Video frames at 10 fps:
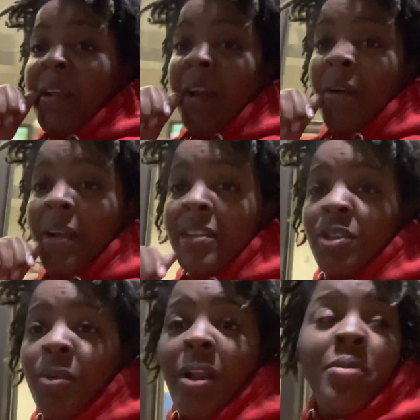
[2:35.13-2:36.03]
all right
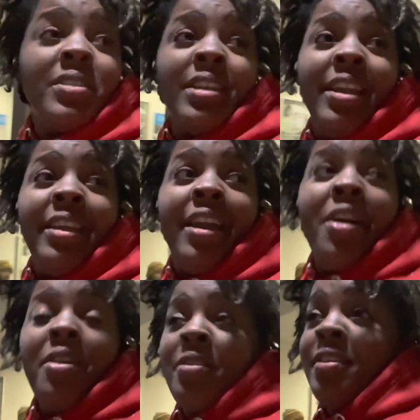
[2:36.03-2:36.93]
so what i was saying
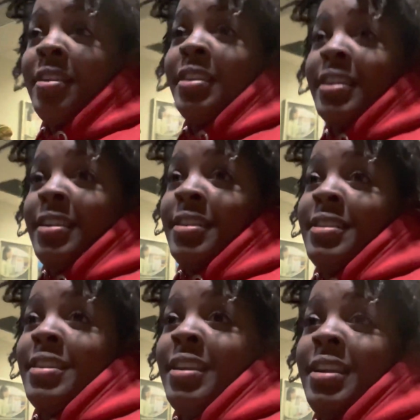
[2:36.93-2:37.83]
y'all
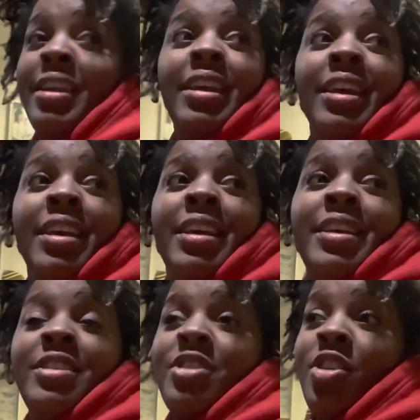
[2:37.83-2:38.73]
is
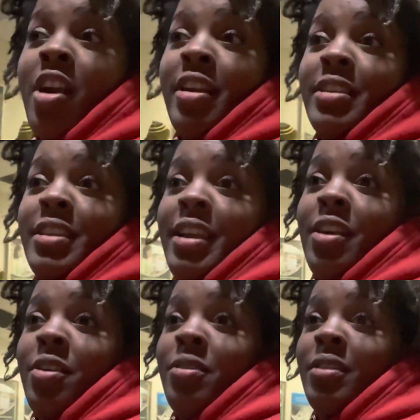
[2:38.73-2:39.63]
it's dark as
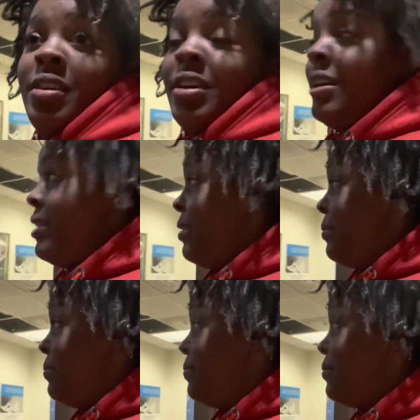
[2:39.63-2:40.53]
hell
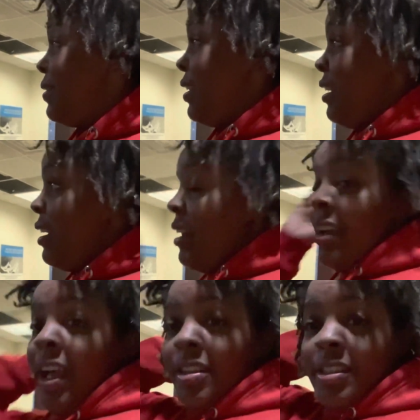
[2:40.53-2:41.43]
um
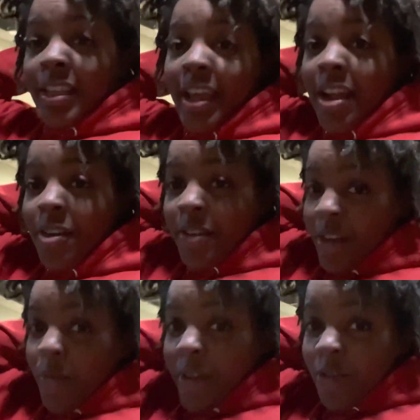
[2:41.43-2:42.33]
i just got out and i
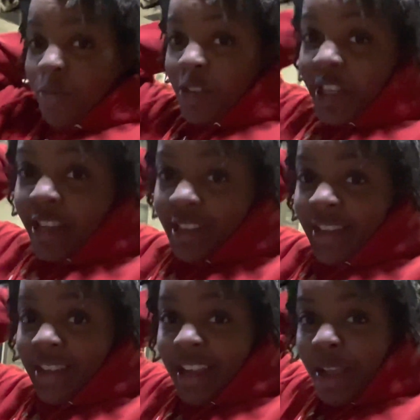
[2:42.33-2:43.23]
went wait oh shit
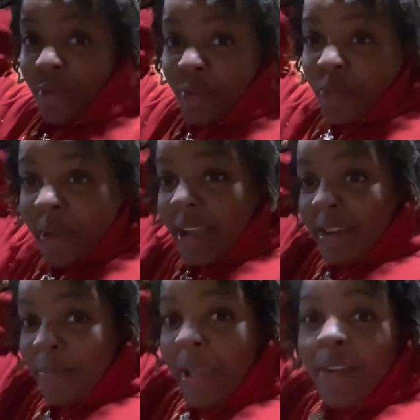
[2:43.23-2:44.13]
i got people back in
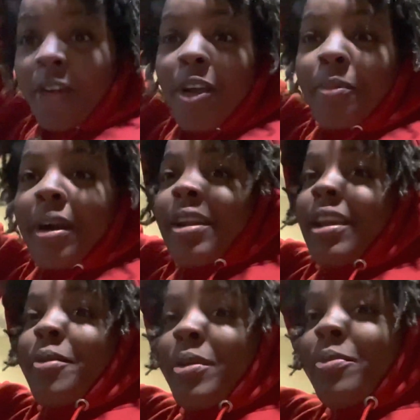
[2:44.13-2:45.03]
the background bonding
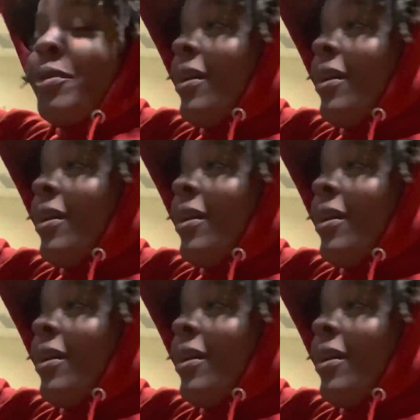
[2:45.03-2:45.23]
they people